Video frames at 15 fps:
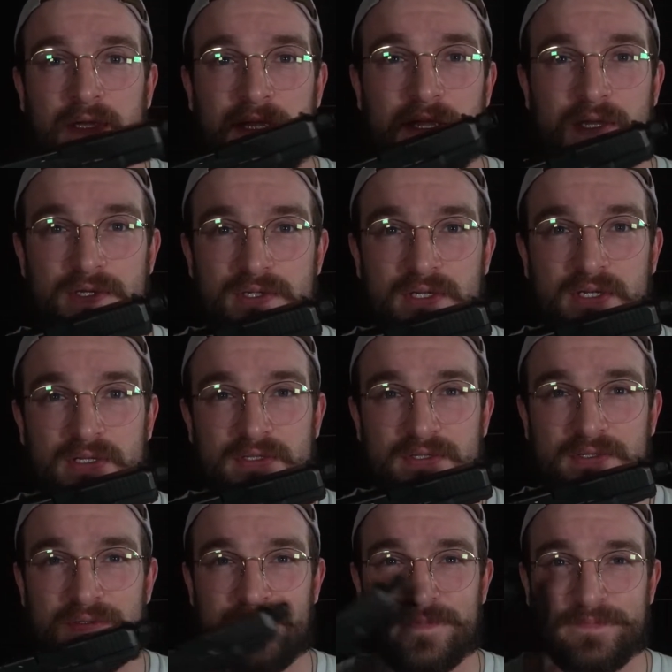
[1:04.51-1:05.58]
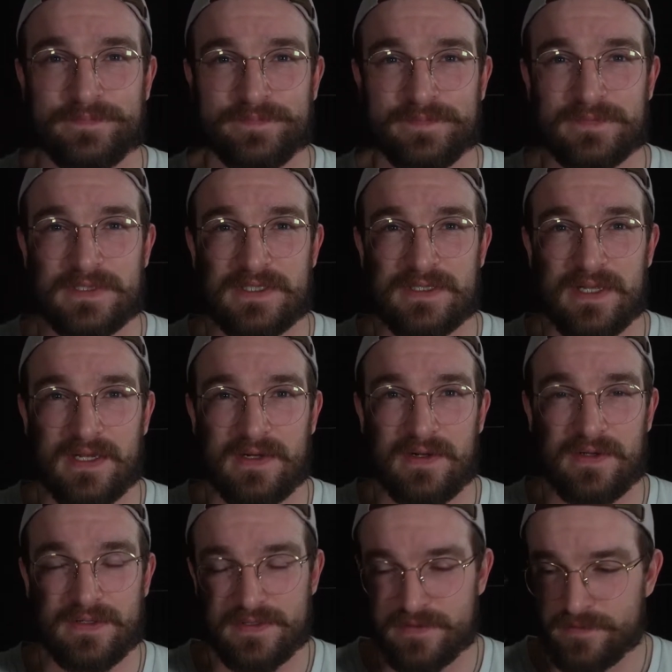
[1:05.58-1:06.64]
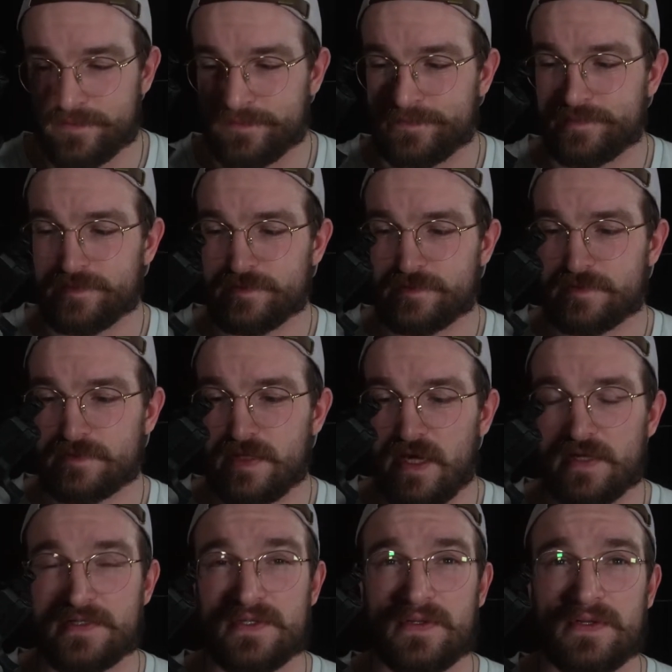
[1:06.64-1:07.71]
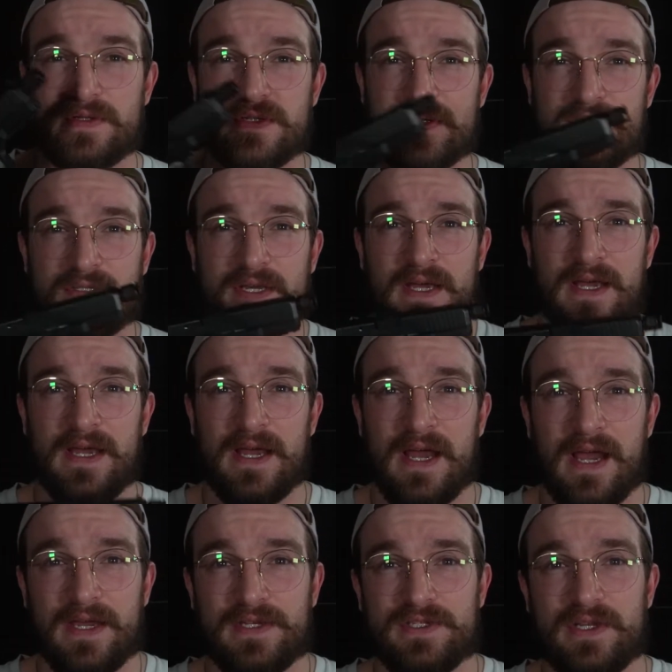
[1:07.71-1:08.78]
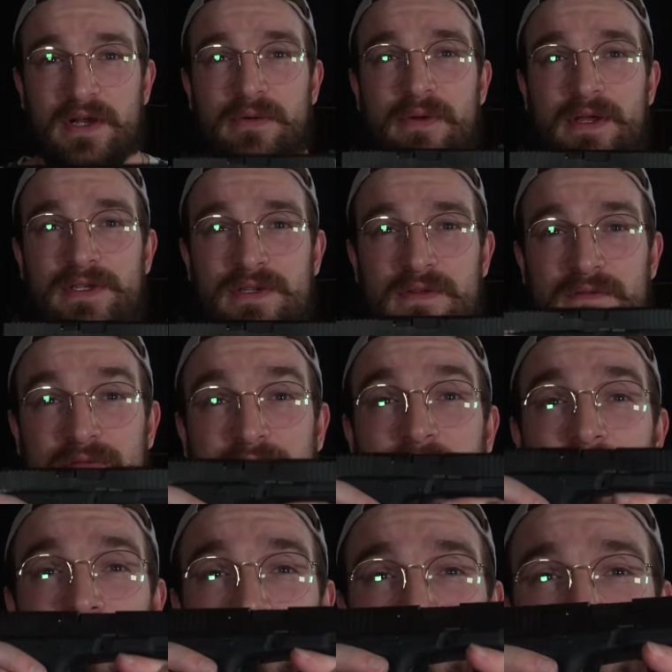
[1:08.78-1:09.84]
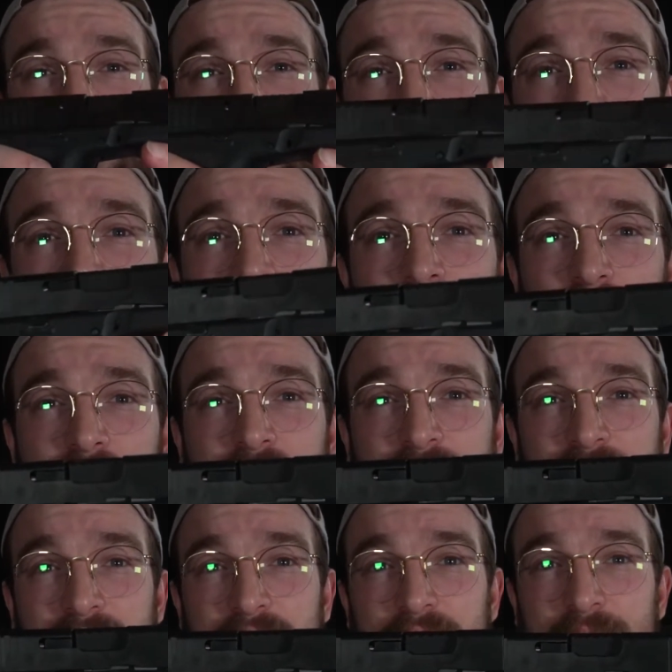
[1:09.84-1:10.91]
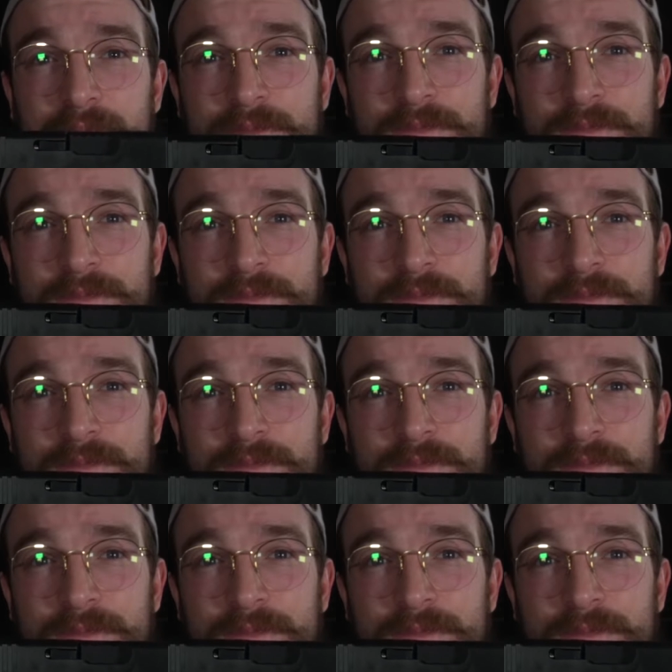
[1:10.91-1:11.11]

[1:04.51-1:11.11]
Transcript: Here she is. Isn't that nice? Yeah, so this is a Generation 5 Glock 19.